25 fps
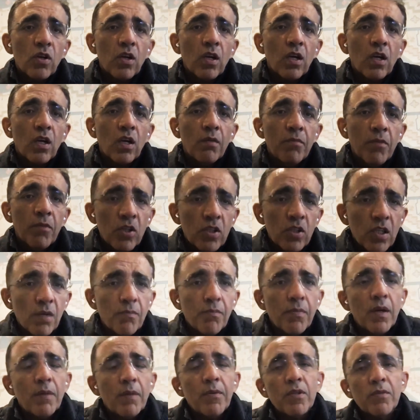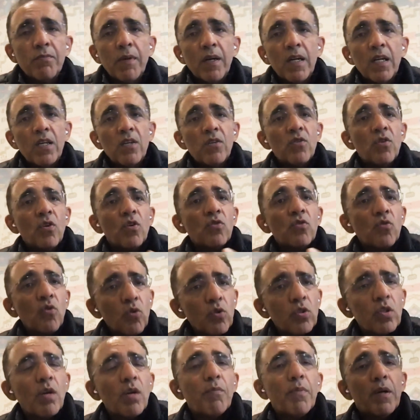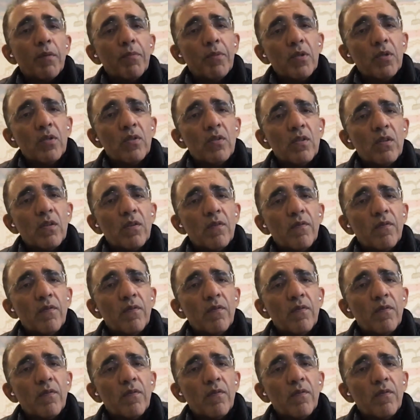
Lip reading: commercial purpose, but is your social purpose.